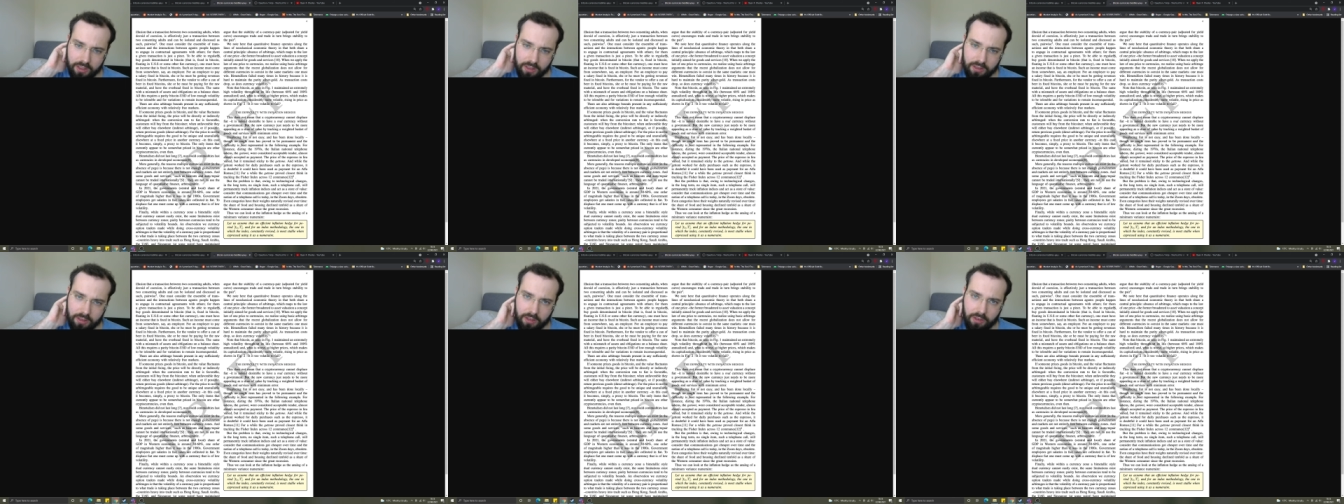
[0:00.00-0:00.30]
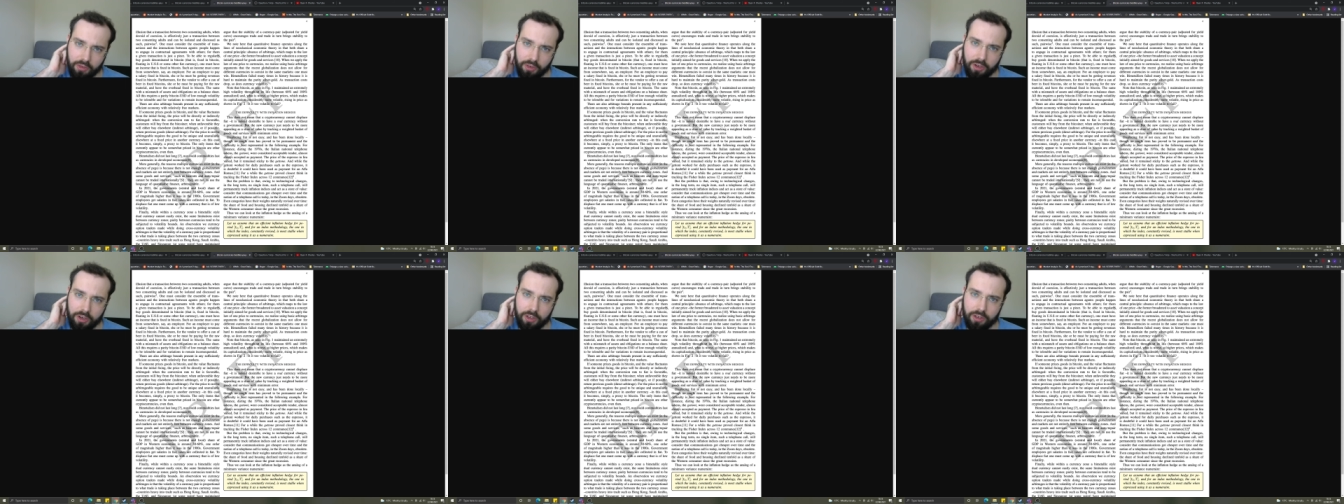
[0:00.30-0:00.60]
Are
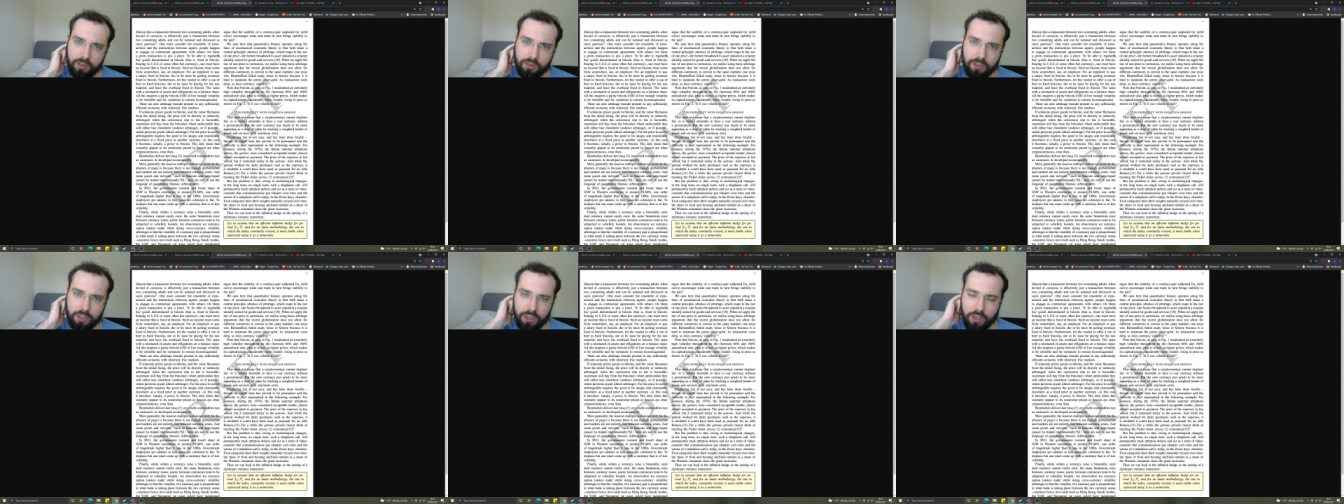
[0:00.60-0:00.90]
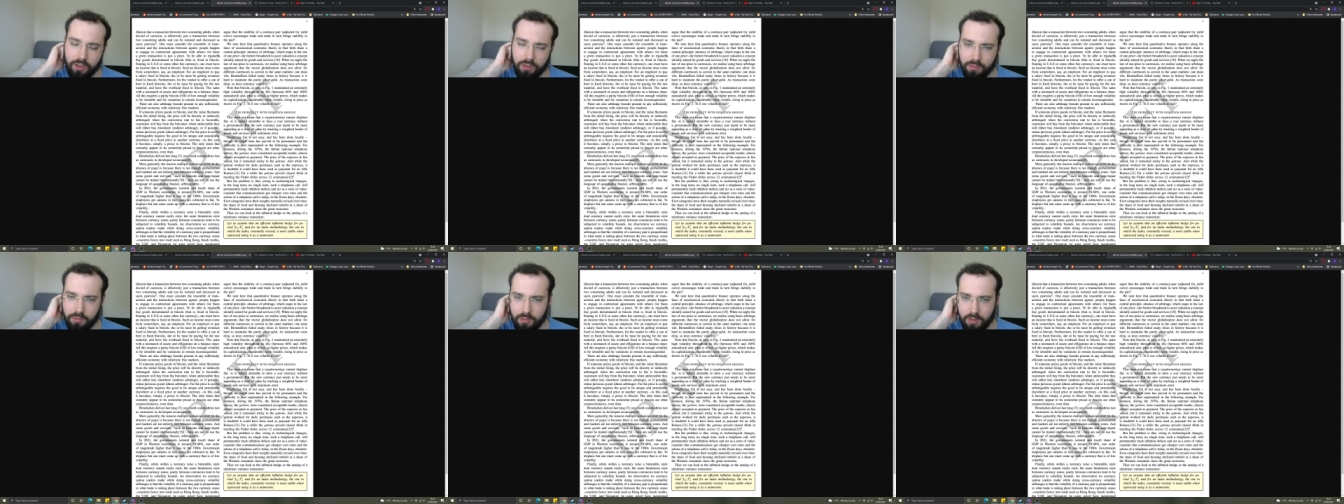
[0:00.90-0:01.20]
you going to use you
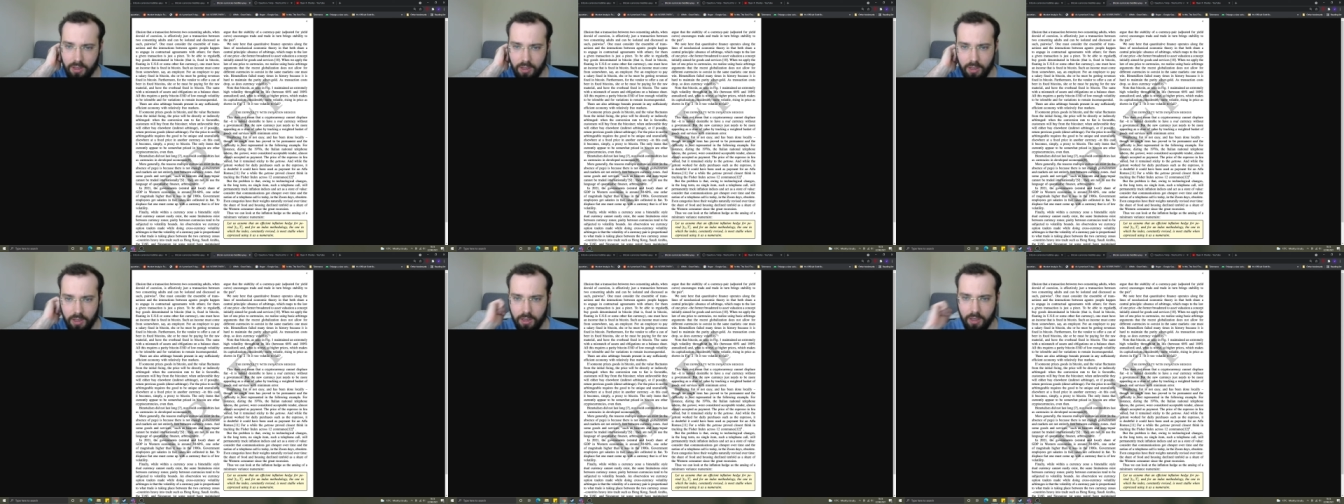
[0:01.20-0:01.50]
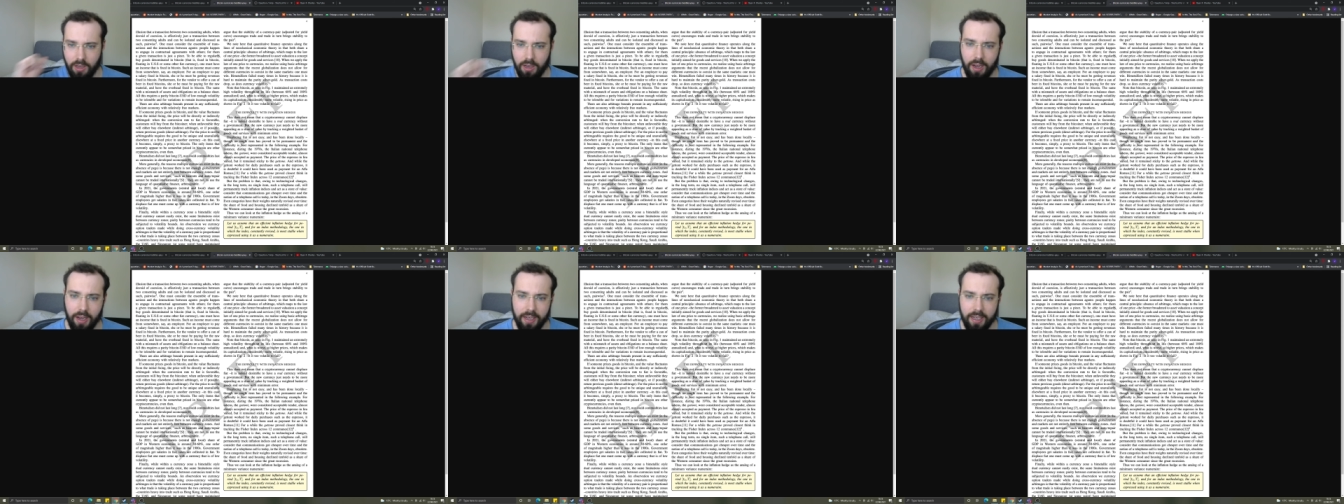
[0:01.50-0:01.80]
know
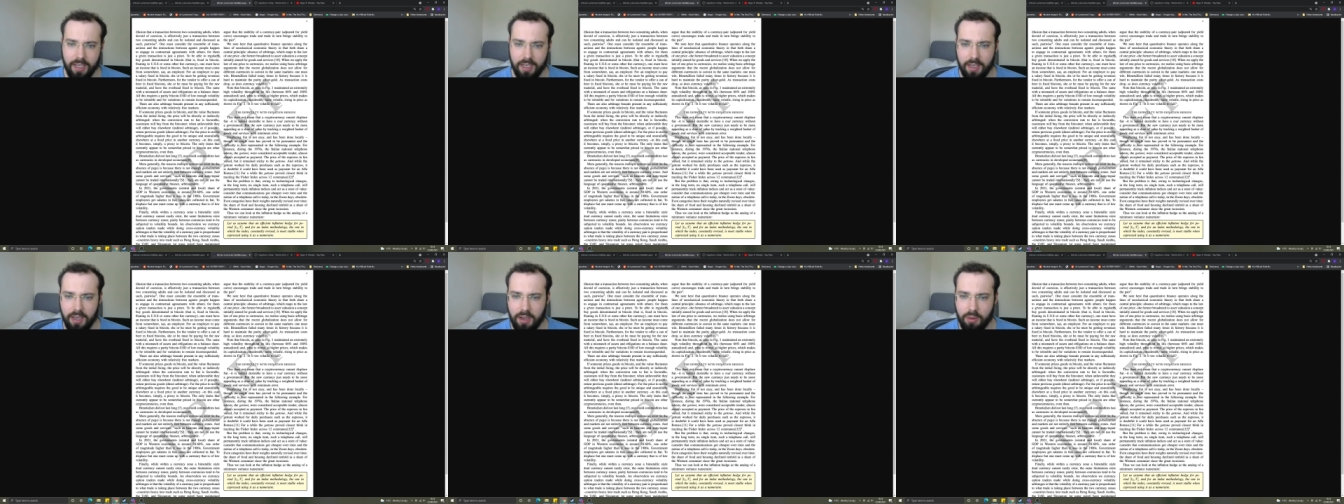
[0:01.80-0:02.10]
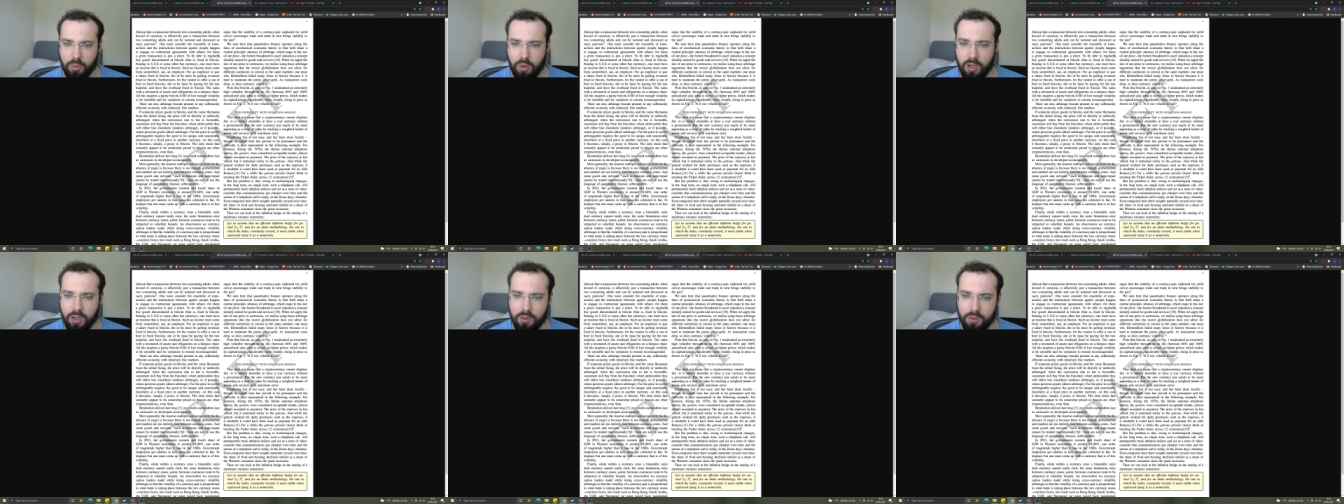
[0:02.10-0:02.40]
Lightning
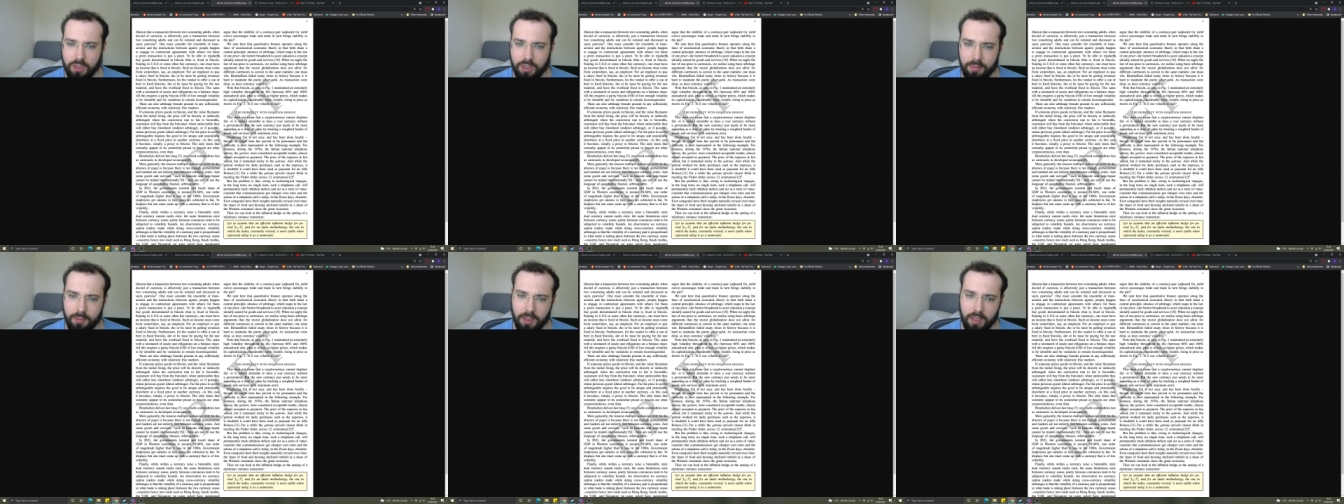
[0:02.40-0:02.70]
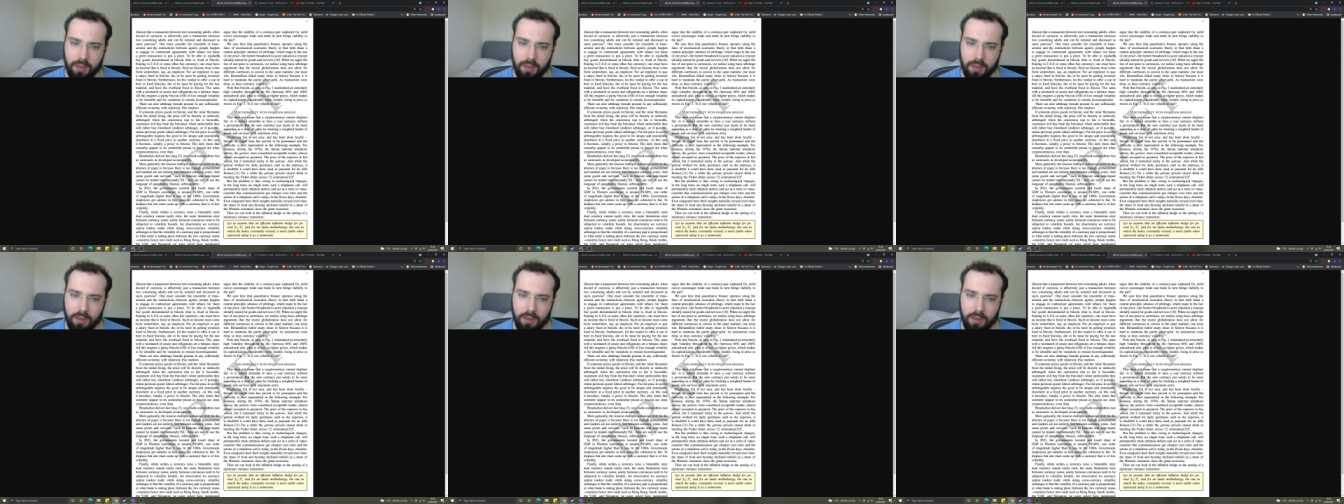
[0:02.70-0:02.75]
Network or something?